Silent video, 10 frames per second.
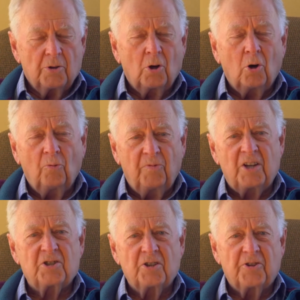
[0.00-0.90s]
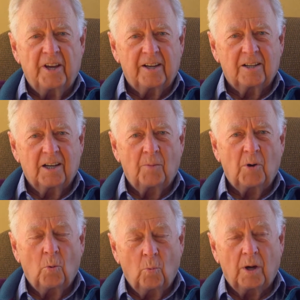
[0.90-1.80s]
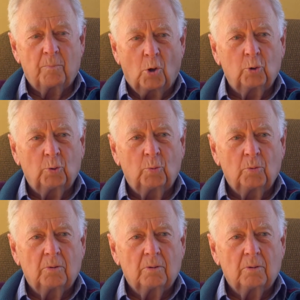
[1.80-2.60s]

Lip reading: The whole vision thing about what Bolton